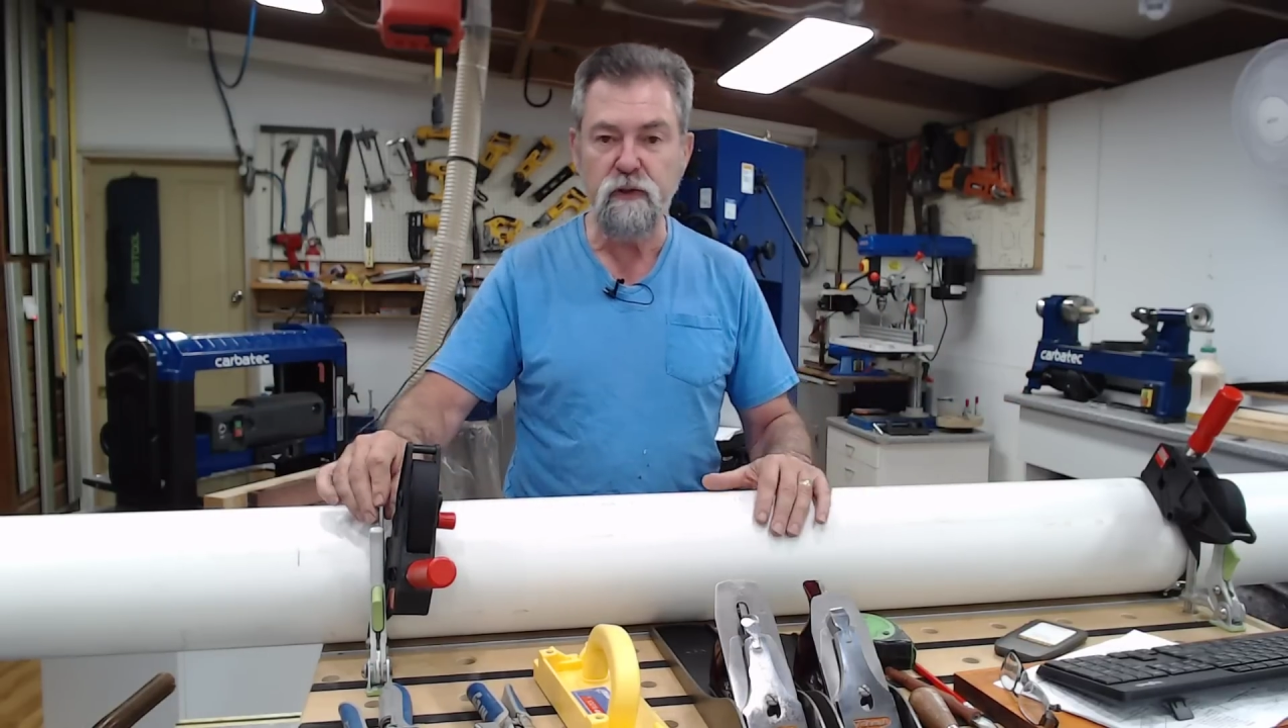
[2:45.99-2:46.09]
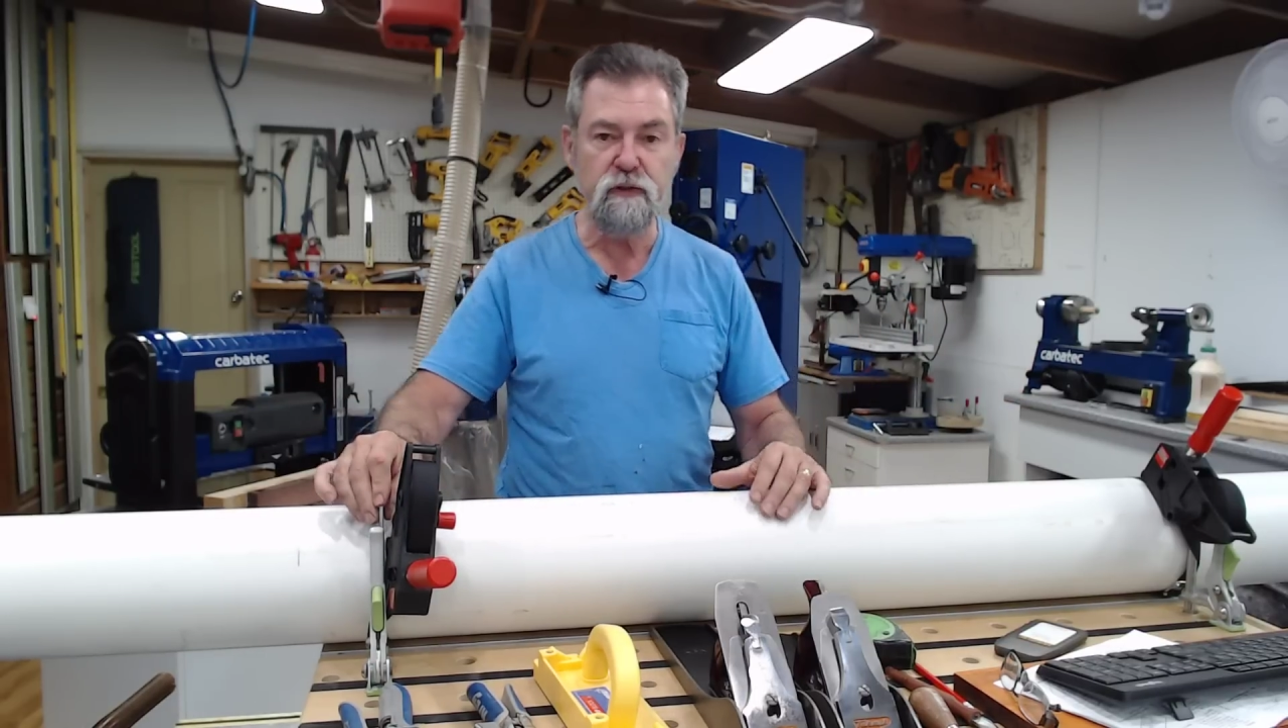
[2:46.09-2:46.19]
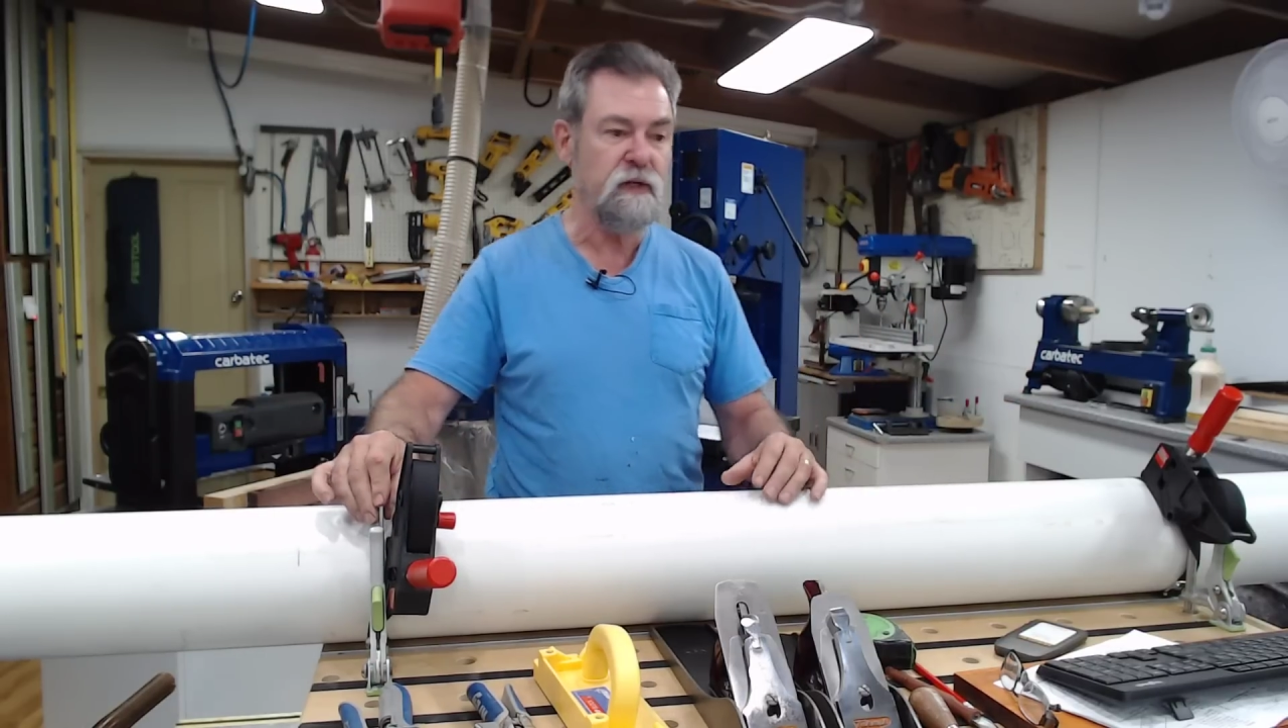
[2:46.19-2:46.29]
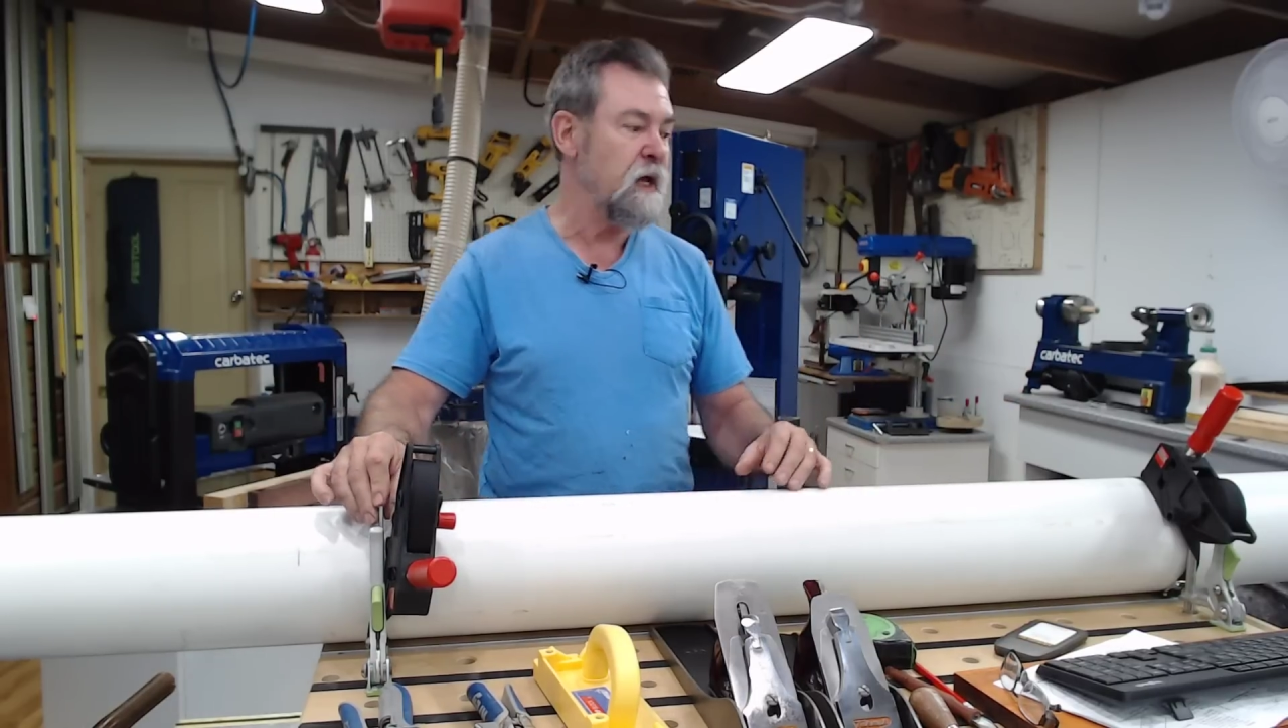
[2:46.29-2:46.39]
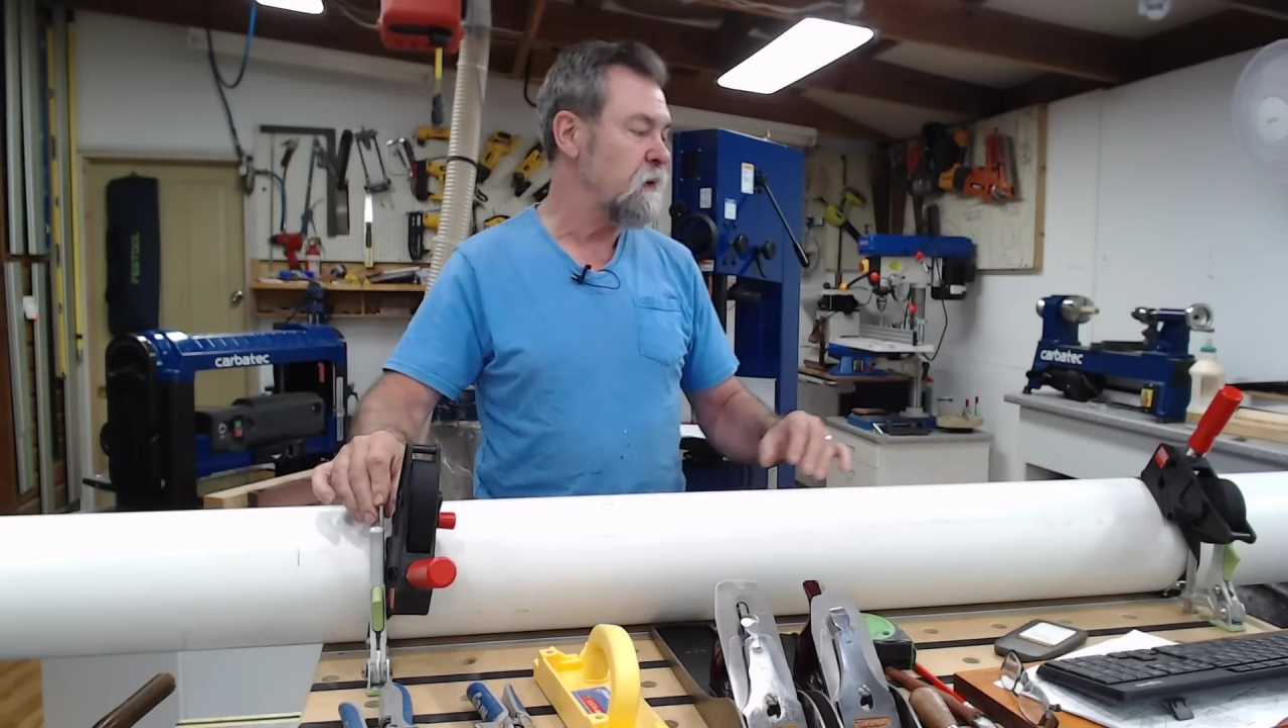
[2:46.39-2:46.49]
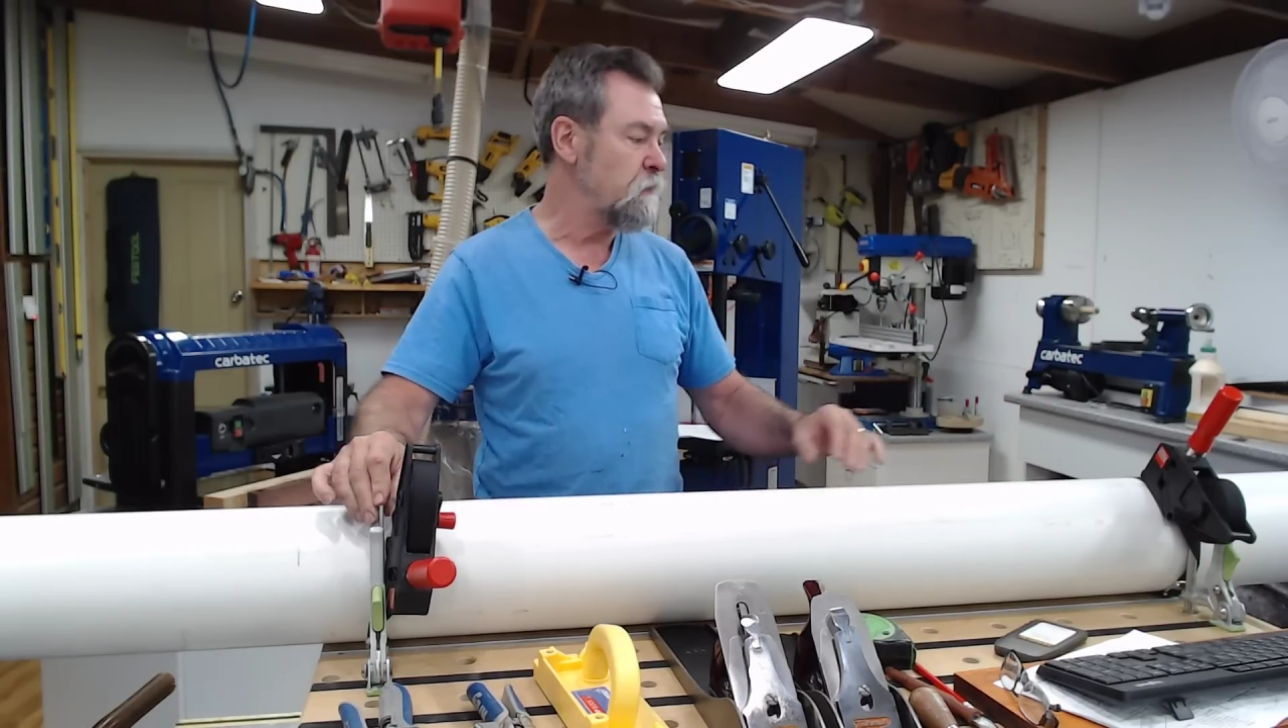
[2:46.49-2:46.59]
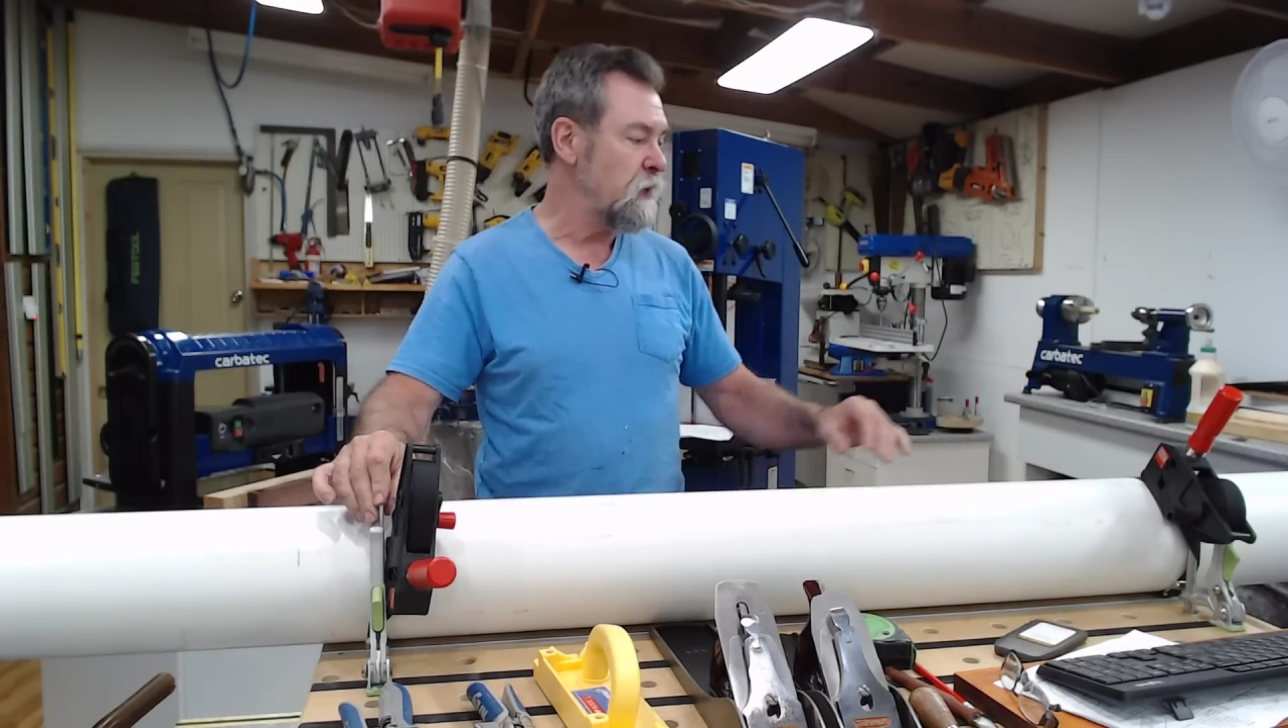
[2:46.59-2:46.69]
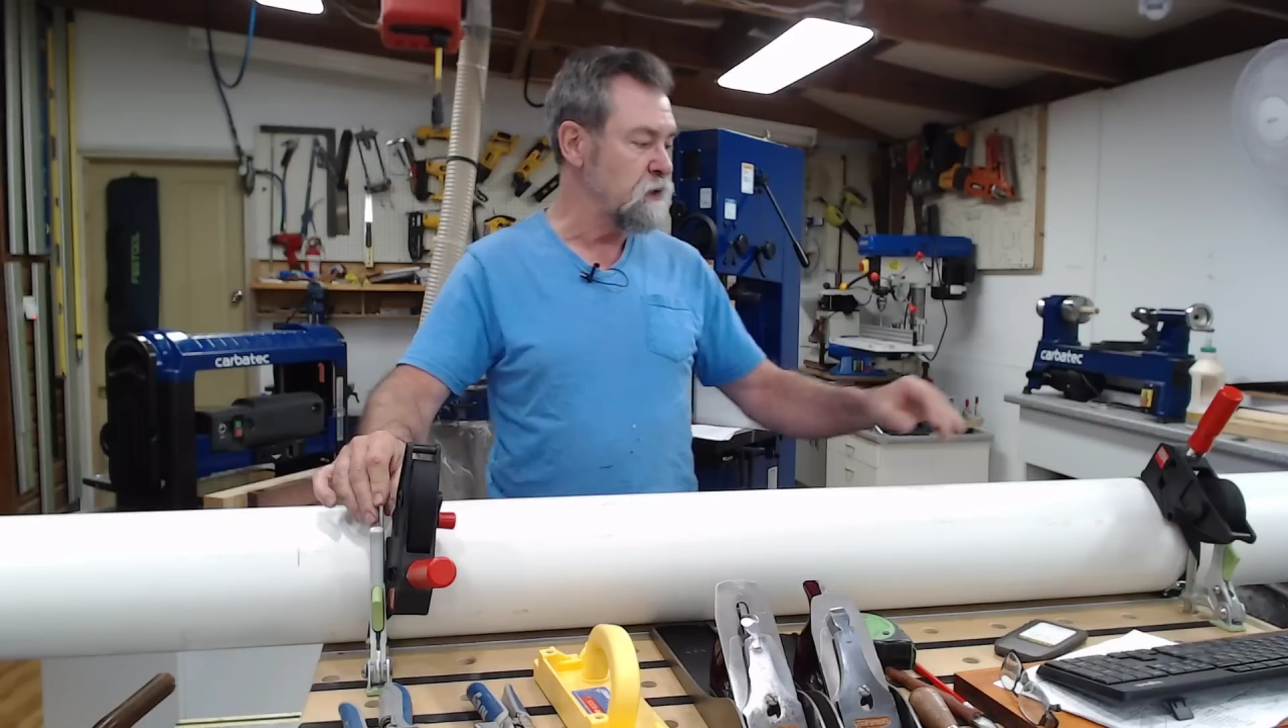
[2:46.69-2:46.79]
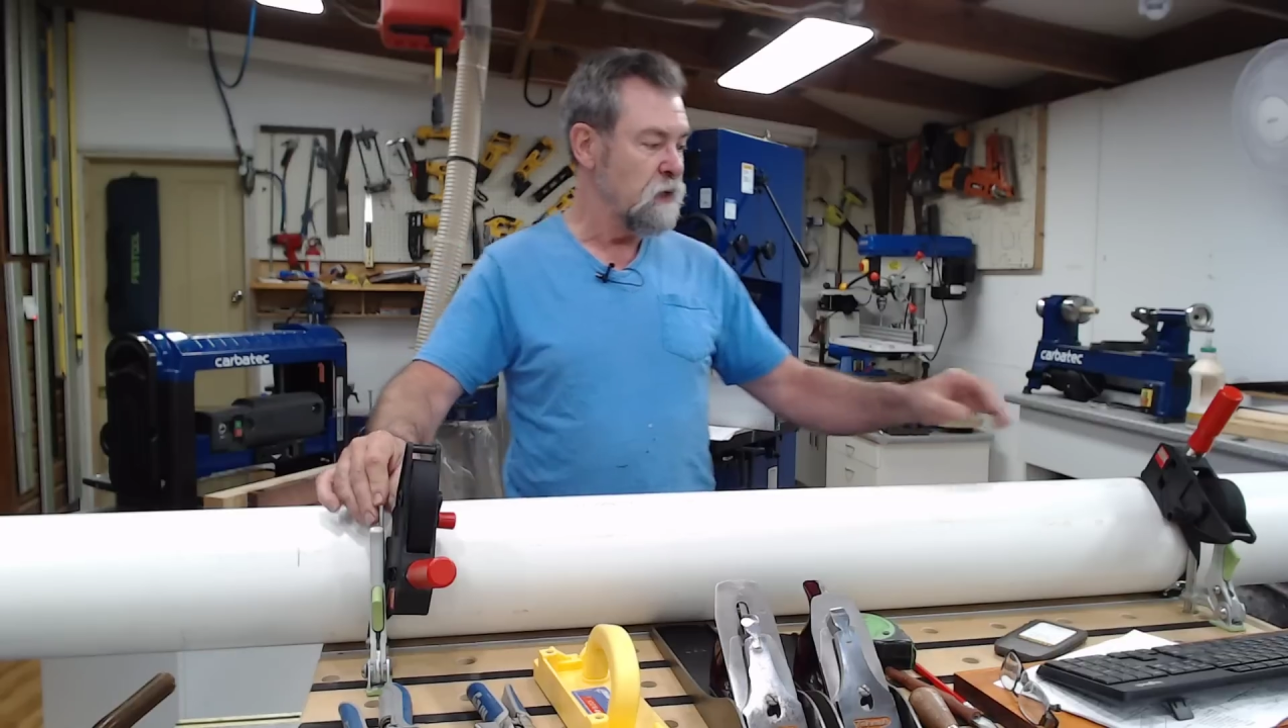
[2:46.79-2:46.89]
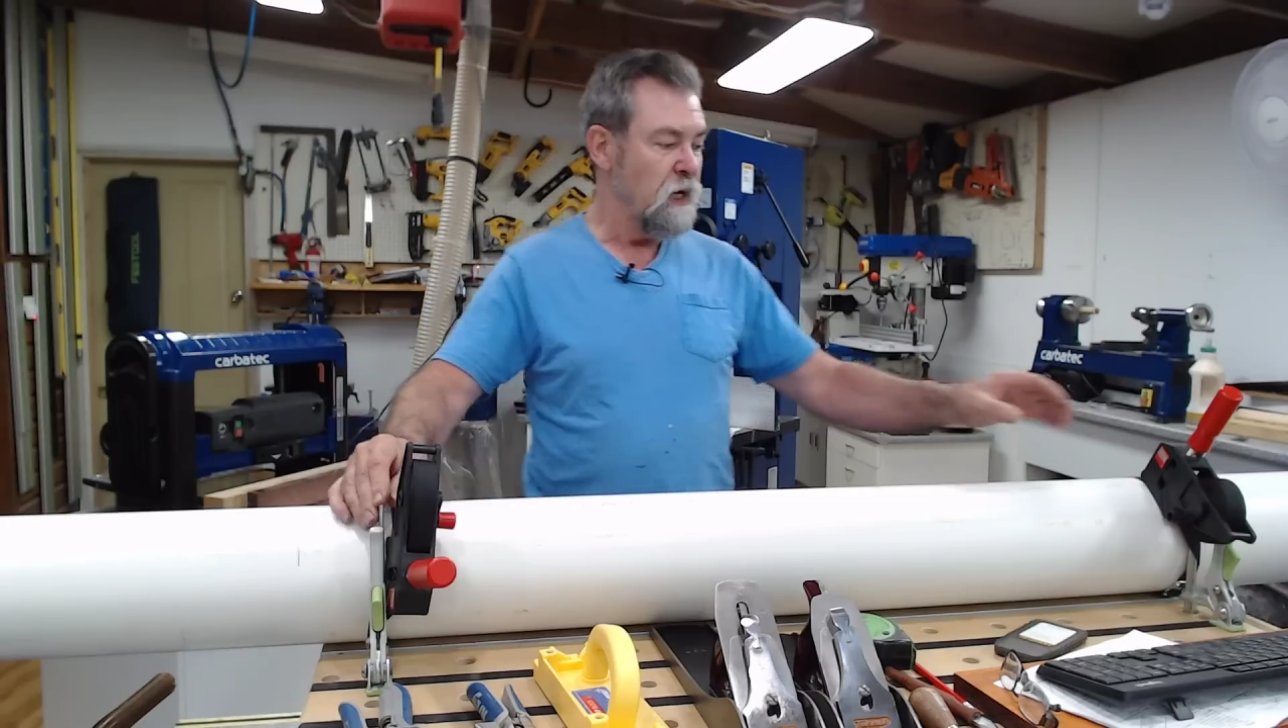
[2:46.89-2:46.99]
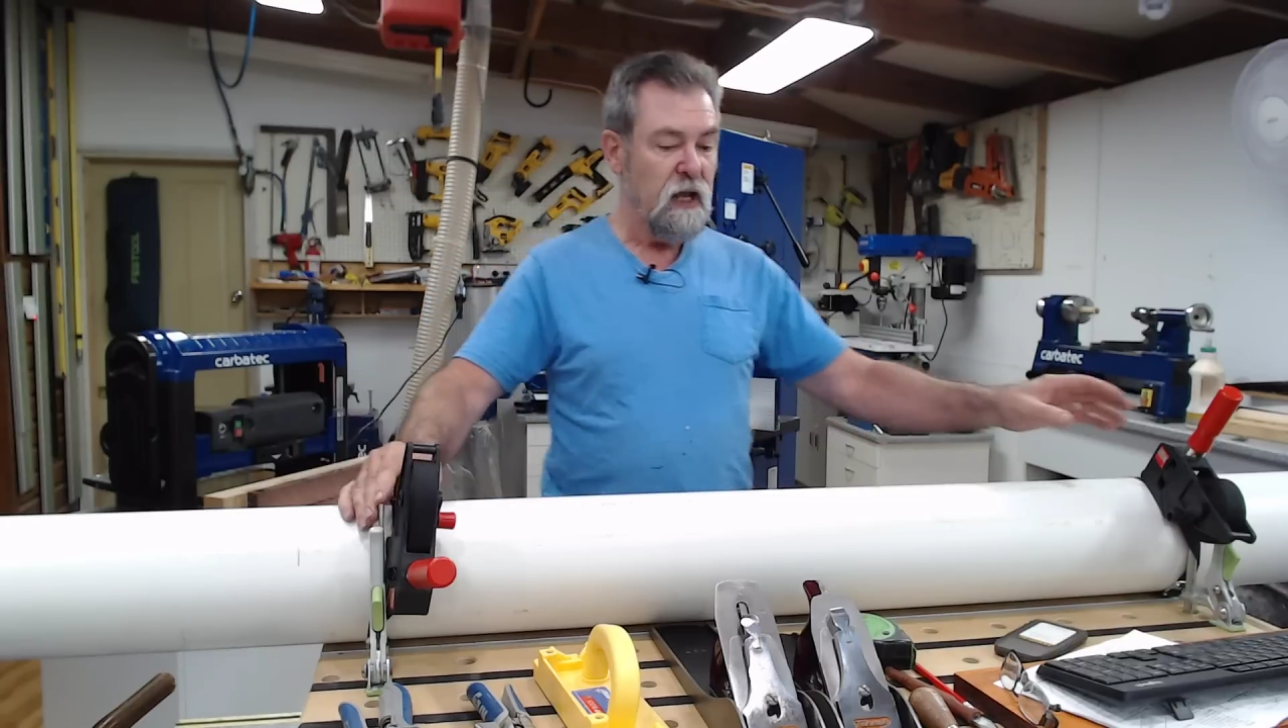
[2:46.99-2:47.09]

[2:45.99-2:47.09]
in the Stanton bench.